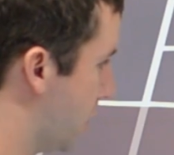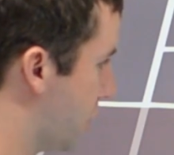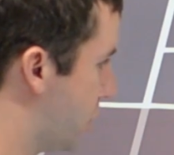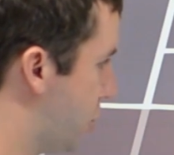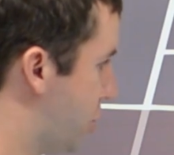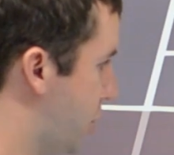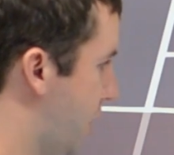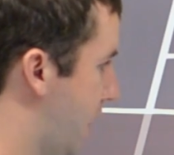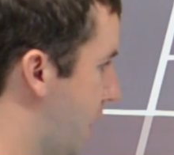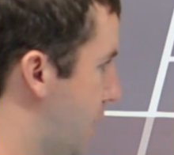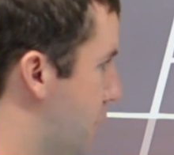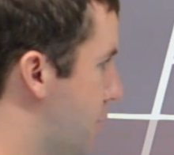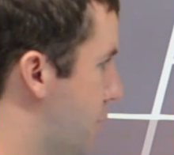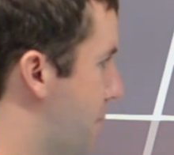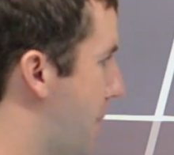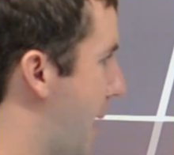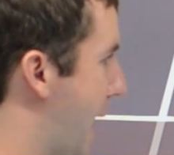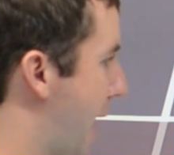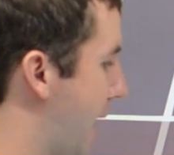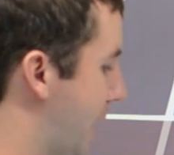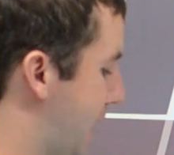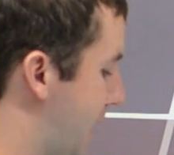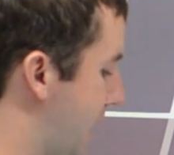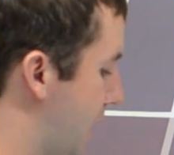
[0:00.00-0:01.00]
exchange,
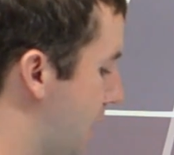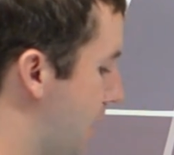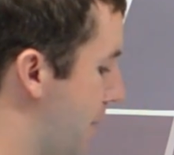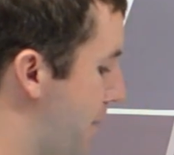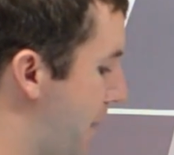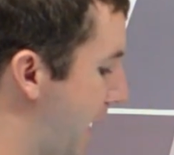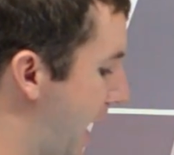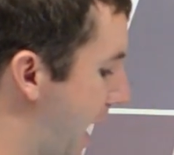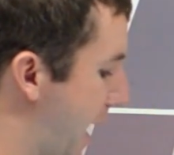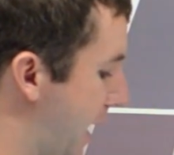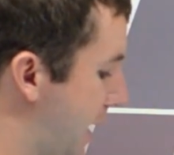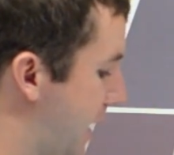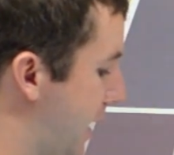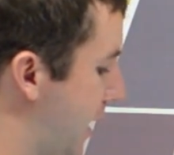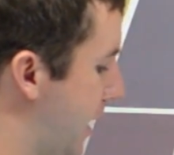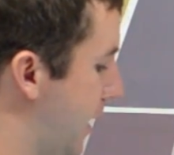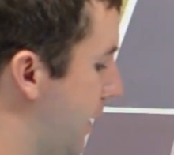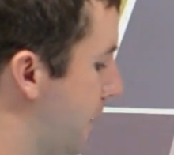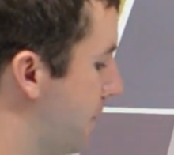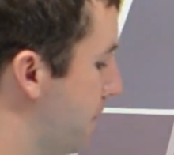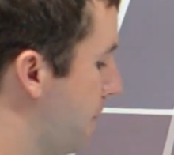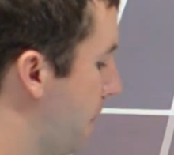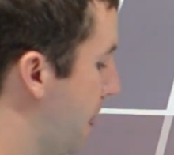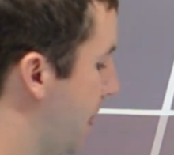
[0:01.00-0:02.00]
backhand to
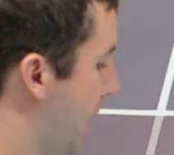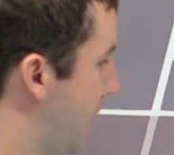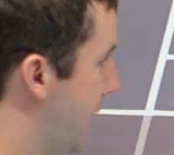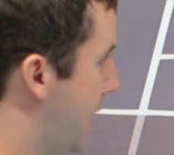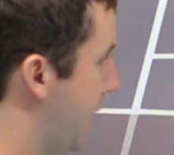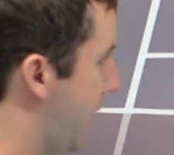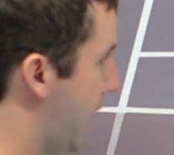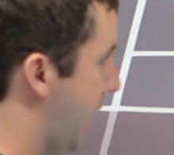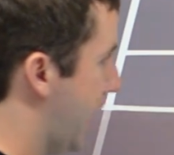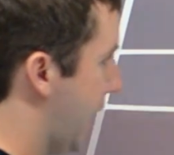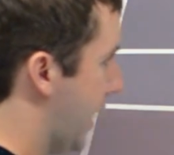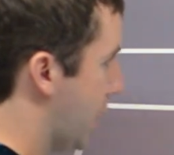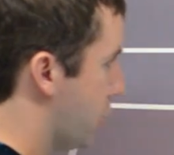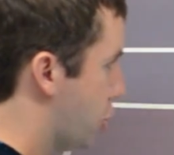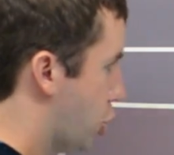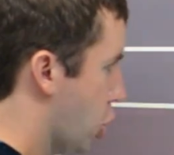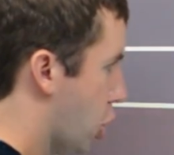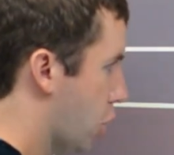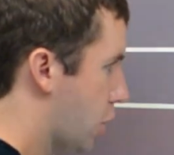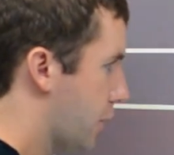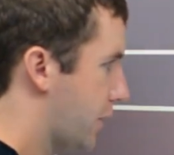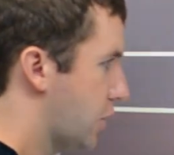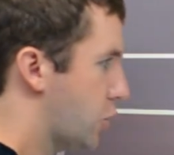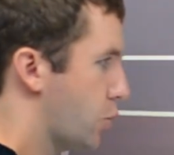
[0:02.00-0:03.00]
backhand, and
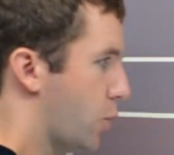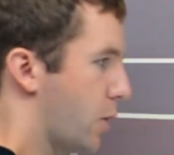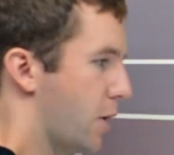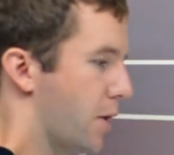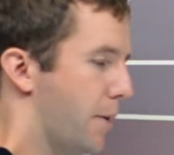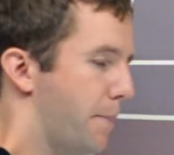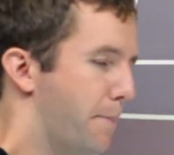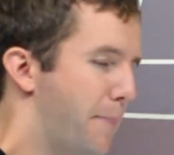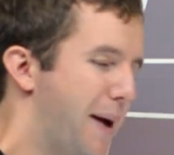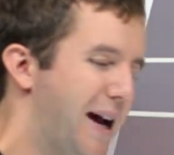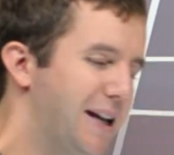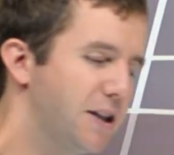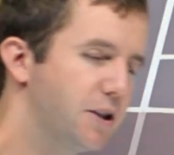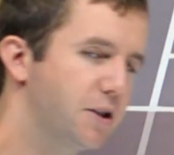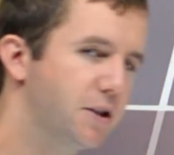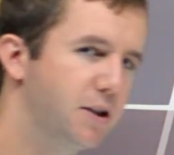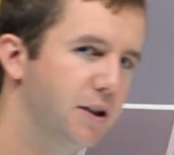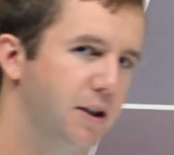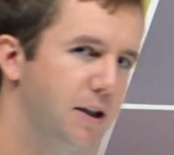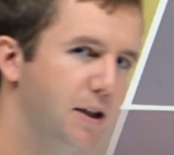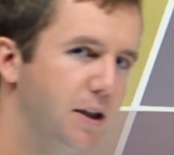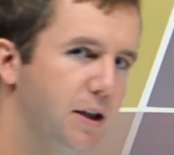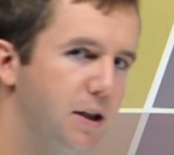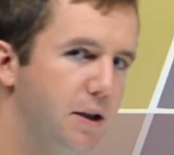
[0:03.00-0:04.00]
Djokovic, one of the best
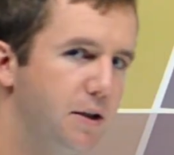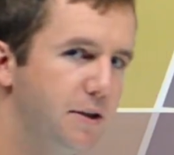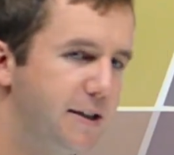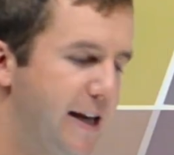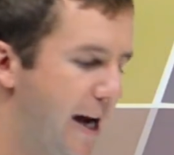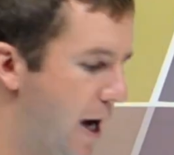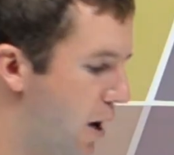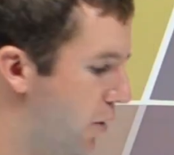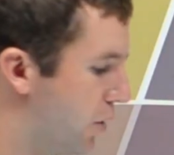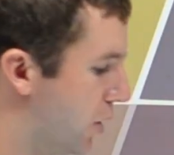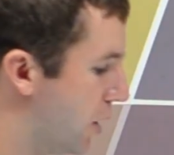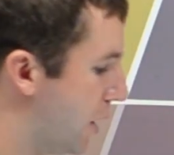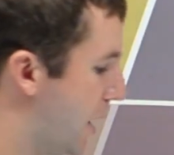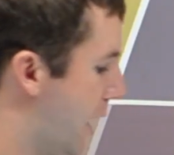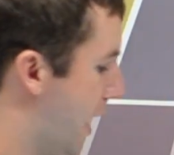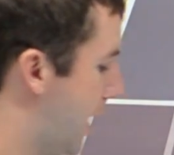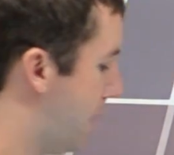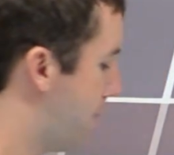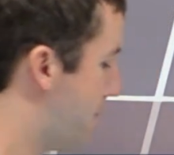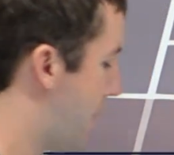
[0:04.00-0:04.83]
down the line